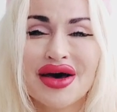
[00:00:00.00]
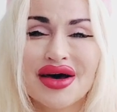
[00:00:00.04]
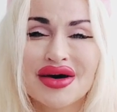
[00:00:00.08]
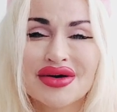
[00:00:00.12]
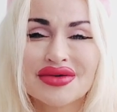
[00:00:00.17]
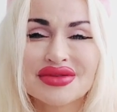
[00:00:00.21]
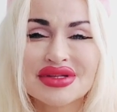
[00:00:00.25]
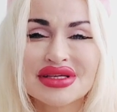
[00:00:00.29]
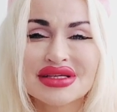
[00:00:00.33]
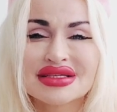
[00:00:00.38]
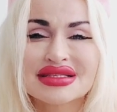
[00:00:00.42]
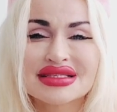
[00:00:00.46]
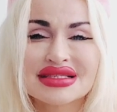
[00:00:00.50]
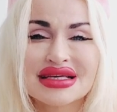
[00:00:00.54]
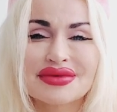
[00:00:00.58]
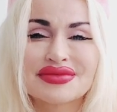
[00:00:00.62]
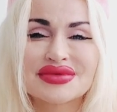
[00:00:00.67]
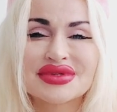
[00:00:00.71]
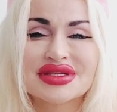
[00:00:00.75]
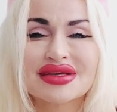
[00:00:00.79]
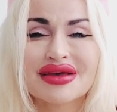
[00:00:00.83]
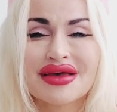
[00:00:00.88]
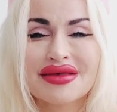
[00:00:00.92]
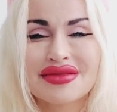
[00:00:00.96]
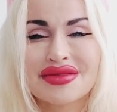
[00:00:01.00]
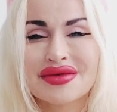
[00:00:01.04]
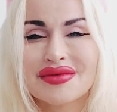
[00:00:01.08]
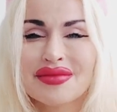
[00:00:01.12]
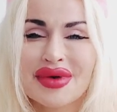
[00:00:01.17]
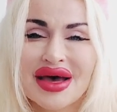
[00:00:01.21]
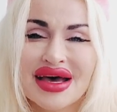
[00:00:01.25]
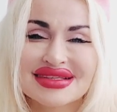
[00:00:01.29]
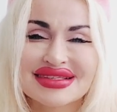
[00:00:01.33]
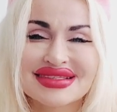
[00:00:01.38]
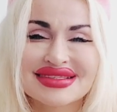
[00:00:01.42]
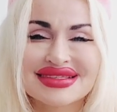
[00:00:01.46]
Only accept the
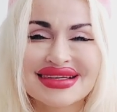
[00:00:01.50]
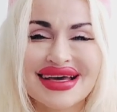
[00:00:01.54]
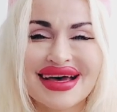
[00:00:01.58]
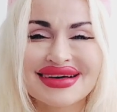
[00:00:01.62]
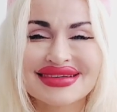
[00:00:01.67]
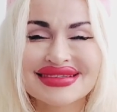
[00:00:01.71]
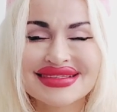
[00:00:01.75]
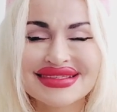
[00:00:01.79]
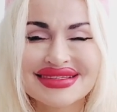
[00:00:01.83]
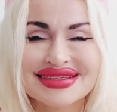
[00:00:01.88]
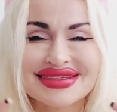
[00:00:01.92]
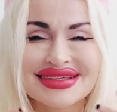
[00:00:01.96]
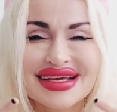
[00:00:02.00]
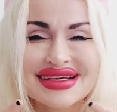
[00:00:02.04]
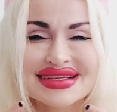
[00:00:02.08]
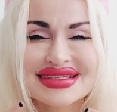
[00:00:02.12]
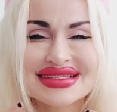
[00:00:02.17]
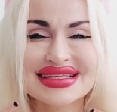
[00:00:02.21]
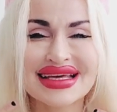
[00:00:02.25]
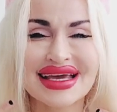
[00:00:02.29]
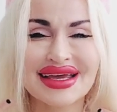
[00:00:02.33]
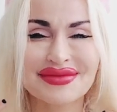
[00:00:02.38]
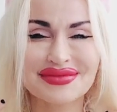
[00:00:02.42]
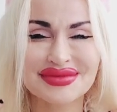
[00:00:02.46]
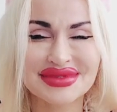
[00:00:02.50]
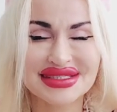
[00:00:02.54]
best. I'll see you next time.